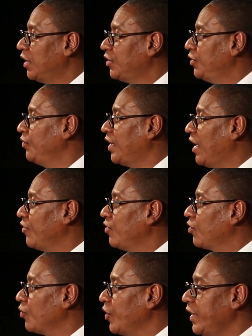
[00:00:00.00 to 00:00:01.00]

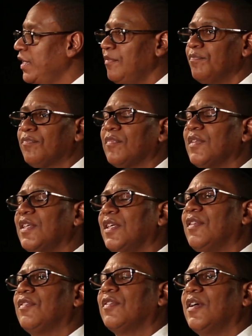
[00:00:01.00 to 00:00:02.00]
2003,
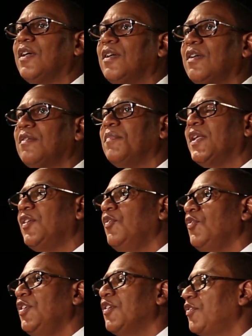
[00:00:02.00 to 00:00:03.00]
I'm at a
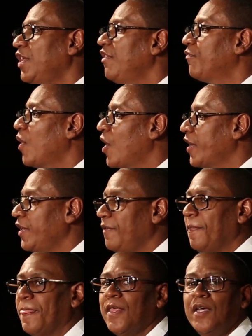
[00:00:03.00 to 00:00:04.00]
New Year's Eve party,
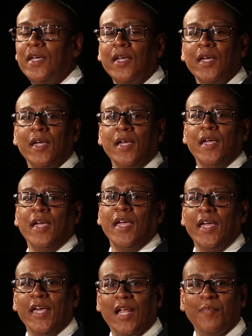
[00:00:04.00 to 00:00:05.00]

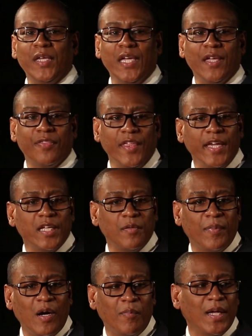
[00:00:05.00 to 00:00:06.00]
and I began thinking
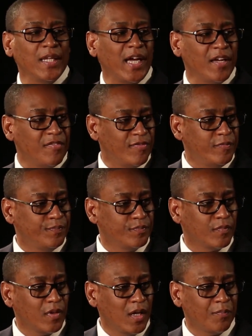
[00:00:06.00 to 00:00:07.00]
about my life.
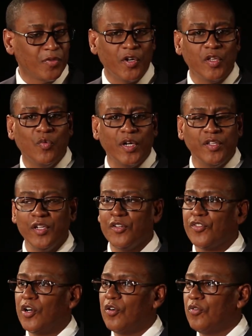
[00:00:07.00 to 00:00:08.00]
I'm 31
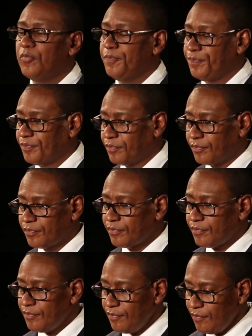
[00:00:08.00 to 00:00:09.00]
years old.
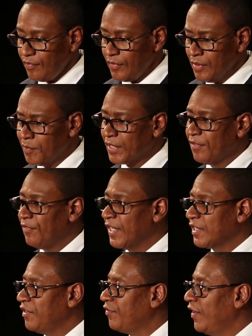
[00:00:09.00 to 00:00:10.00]
I'm a
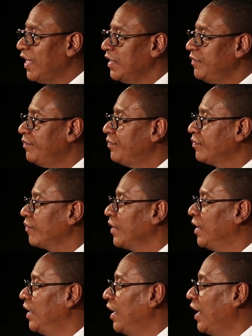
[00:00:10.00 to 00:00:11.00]
convicted felon,
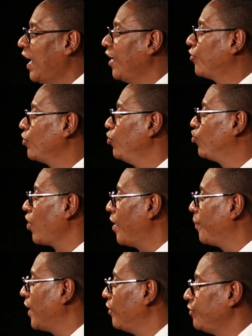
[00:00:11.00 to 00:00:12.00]
high school
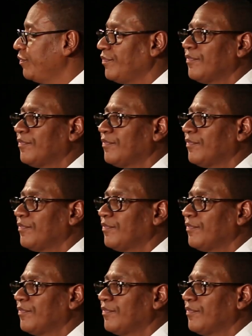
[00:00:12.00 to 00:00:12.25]
dropout,